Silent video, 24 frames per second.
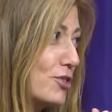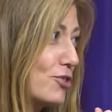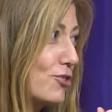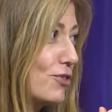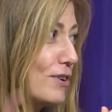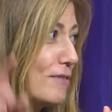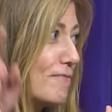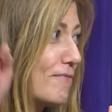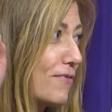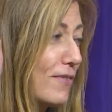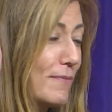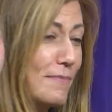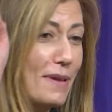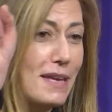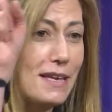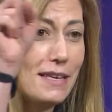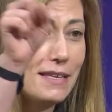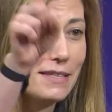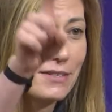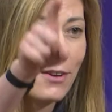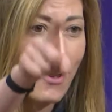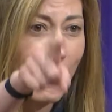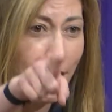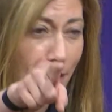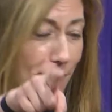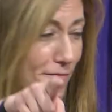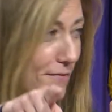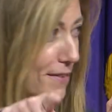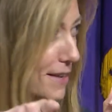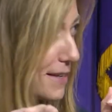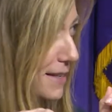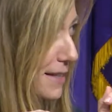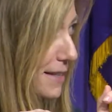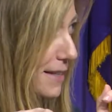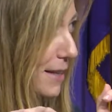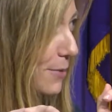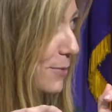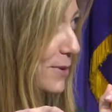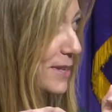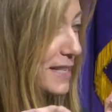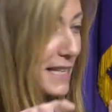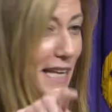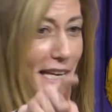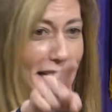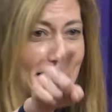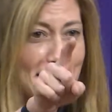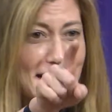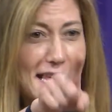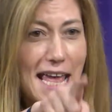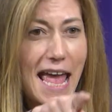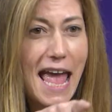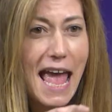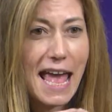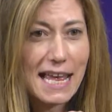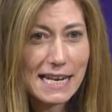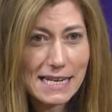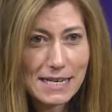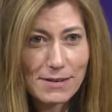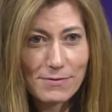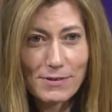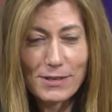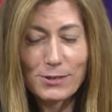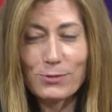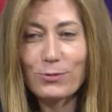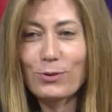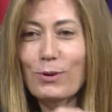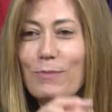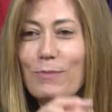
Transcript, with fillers: scream from his office that was like the end of this